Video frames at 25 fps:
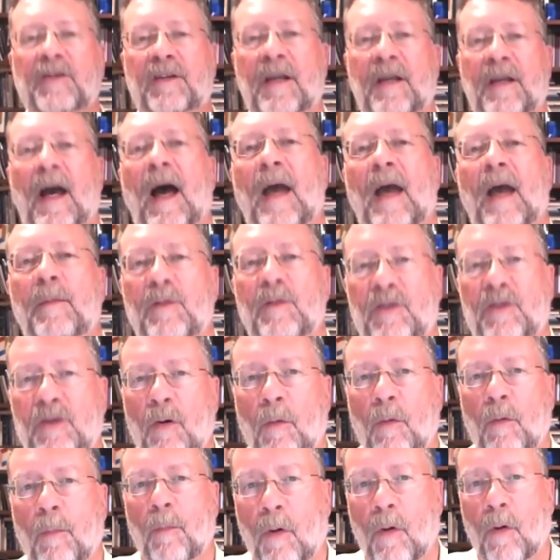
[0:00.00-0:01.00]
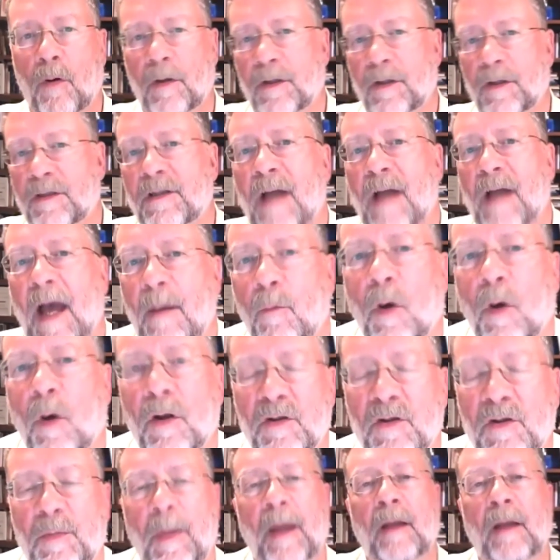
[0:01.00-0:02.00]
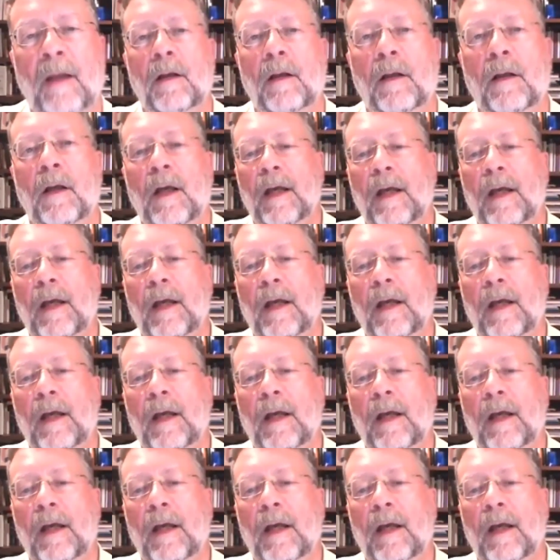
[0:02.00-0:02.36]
time is so important, it's time well spent.